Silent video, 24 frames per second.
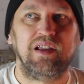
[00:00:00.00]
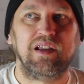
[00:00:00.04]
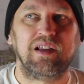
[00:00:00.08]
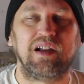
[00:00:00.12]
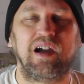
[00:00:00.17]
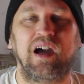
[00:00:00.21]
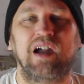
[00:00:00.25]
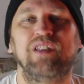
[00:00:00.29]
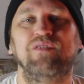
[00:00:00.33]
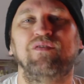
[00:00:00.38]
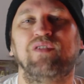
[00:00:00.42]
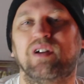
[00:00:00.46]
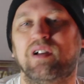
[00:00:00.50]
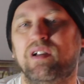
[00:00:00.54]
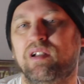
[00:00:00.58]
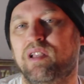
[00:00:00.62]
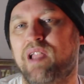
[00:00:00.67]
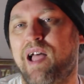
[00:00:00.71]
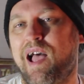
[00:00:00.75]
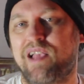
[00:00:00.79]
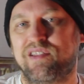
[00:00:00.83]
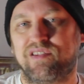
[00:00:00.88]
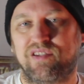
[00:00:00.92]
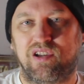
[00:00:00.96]
kind of a
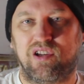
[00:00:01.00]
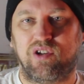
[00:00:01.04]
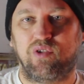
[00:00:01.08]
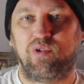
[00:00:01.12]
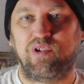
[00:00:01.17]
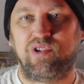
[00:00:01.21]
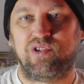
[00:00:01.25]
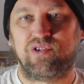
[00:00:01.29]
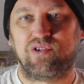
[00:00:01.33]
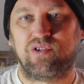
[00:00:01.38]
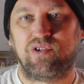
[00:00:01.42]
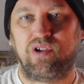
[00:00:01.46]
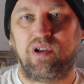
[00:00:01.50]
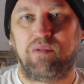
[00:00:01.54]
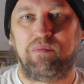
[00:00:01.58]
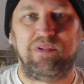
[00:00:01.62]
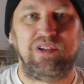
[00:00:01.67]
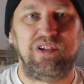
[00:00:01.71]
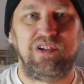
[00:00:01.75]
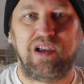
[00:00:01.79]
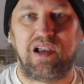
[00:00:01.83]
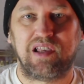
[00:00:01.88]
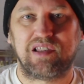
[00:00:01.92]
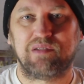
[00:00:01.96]
classic creature. I
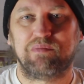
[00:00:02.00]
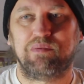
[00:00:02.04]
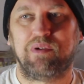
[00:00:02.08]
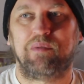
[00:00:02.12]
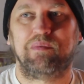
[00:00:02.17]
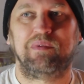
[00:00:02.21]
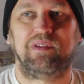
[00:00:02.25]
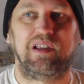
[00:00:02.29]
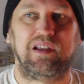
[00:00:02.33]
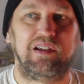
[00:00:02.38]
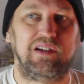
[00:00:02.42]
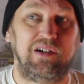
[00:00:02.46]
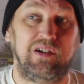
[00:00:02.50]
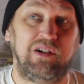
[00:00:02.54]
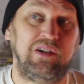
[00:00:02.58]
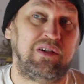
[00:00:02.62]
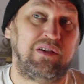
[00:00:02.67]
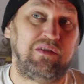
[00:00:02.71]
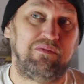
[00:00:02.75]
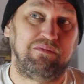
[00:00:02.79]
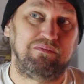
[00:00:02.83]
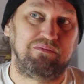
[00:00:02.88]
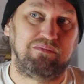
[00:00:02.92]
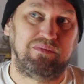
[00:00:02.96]
mean, you guys are probably like,
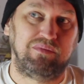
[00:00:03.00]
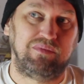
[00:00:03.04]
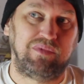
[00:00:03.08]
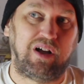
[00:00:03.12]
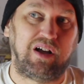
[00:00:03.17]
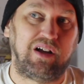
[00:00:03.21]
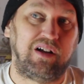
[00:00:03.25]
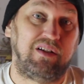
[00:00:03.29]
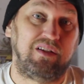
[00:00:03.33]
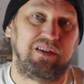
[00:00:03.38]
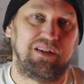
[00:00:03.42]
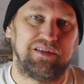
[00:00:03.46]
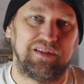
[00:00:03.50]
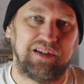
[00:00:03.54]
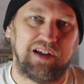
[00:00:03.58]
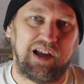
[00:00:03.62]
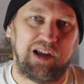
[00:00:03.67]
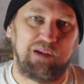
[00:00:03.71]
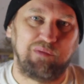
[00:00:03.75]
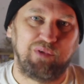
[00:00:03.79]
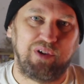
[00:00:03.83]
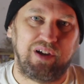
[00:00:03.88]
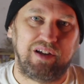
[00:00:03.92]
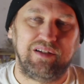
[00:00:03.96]
oh, all the
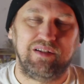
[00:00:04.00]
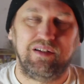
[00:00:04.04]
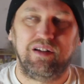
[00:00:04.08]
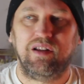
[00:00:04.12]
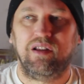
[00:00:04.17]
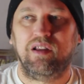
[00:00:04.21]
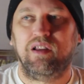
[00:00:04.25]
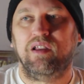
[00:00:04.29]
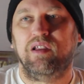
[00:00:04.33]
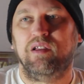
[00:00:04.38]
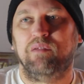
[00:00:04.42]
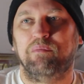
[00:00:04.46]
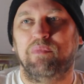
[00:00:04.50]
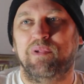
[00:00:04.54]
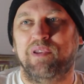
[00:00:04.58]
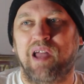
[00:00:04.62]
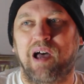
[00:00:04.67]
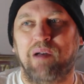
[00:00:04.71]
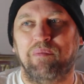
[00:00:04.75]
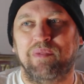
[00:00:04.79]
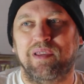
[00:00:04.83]
time, right? But not